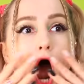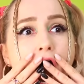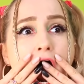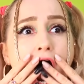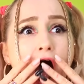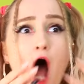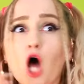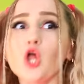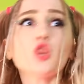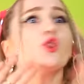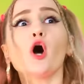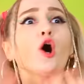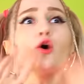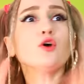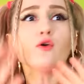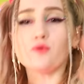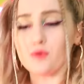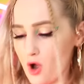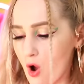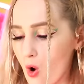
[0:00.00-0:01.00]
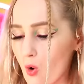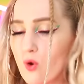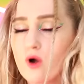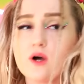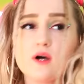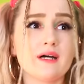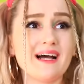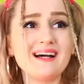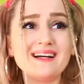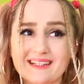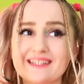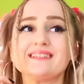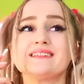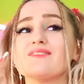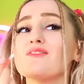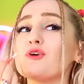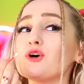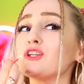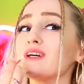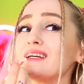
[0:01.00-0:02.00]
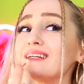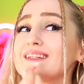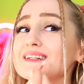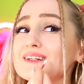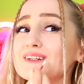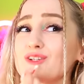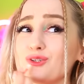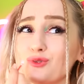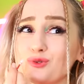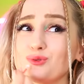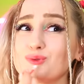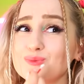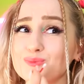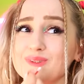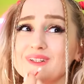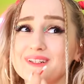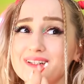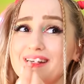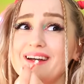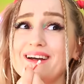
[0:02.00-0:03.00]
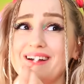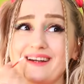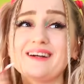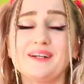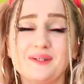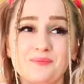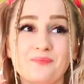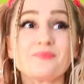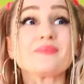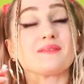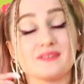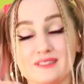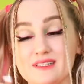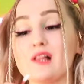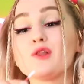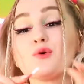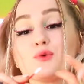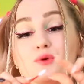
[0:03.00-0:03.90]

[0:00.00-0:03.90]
Stop it, Alice. These aren't for your ears. That's lip